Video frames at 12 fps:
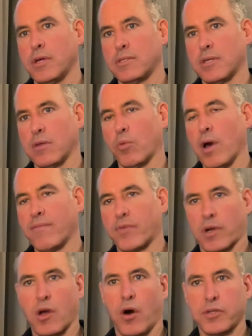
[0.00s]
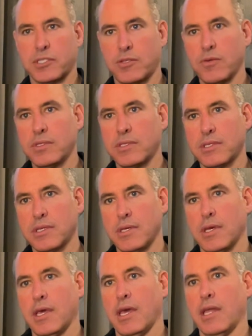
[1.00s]
to the web for college students.
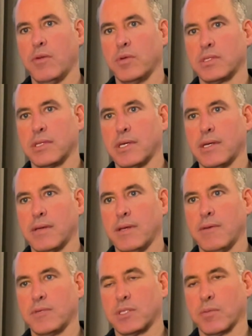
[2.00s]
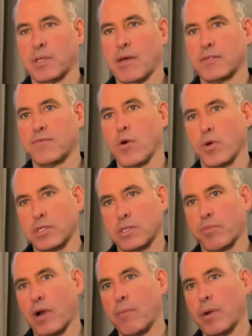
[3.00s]
And it was something that was focused
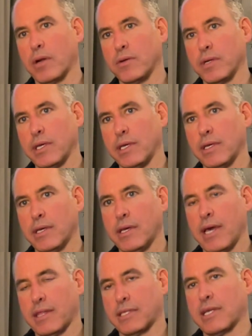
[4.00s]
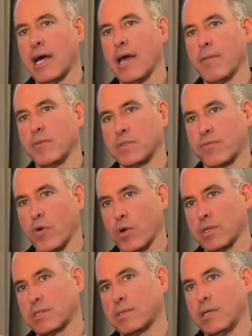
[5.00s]
primarily at the time, was
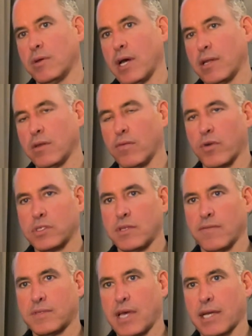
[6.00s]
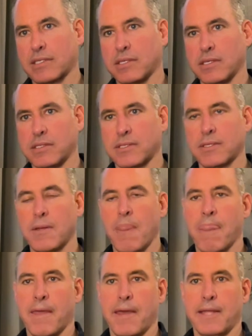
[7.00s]
focused at University of Texas
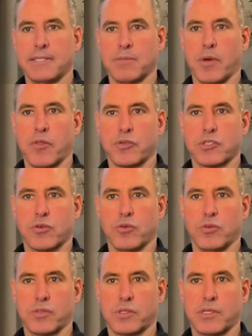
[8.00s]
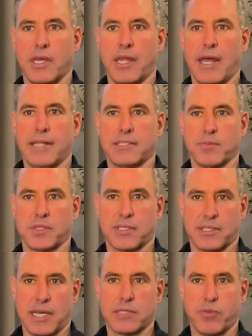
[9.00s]
and some other schools, and had some
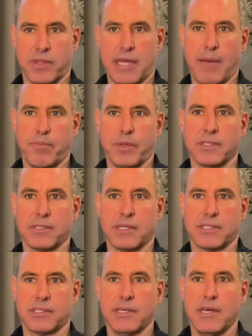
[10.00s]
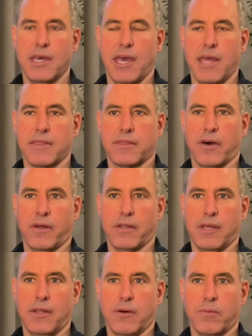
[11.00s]
success with that business, and thought
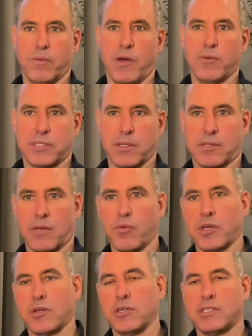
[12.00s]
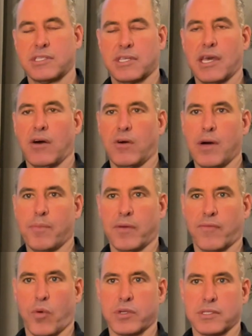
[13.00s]
it was something we could scale up.
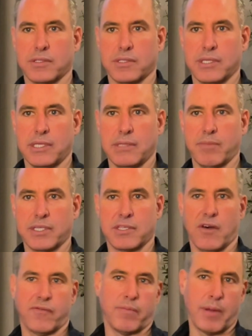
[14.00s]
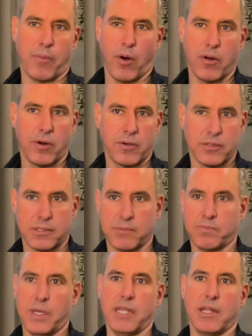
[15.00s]
Unfortunately, myself and my partners
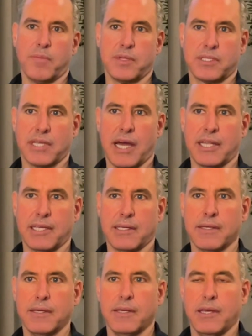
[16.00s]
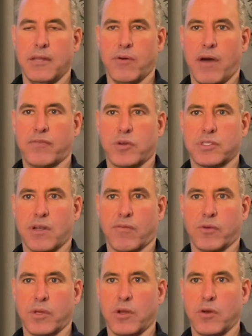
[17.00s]
ended up deciding after
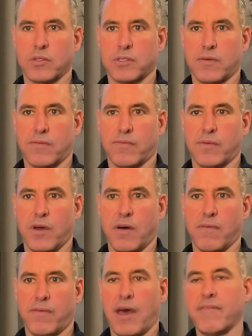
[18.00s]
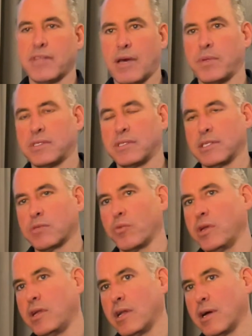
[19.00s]
several years of having that business, we
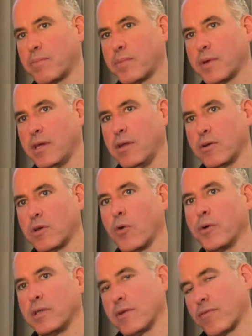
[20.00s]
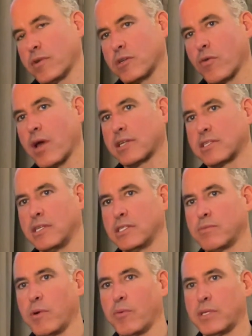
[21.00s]
ended up going different directions,
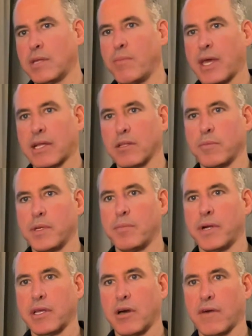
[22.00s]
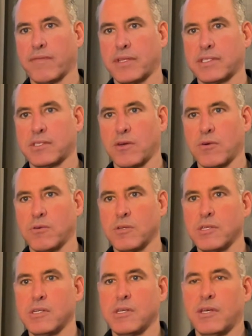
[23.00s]
but we did make a little bit of money off it. So
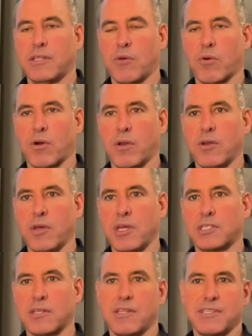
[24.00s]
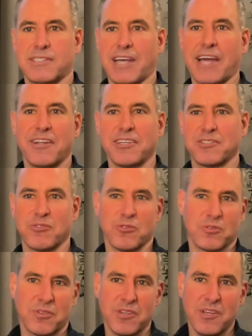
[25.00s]
they were, each of these side
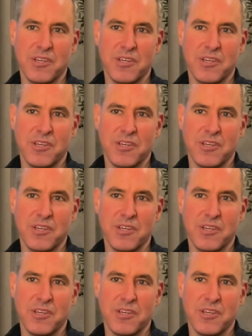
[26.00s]
hustles,